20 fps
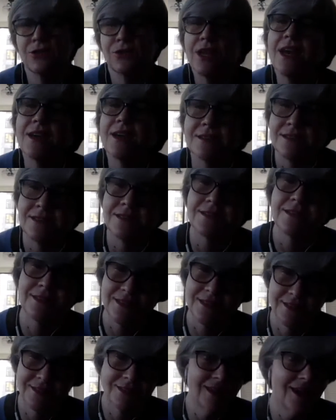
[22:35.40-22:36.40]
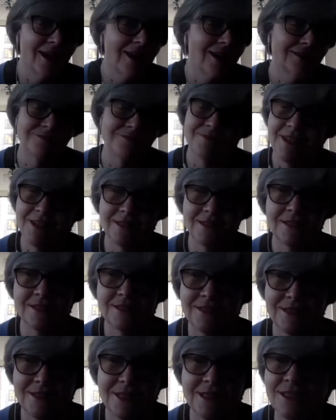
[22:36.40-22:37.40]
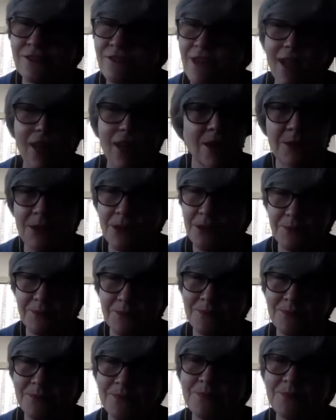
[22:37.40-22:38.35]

So yes, it's yeah, mm. it's okay. it's available.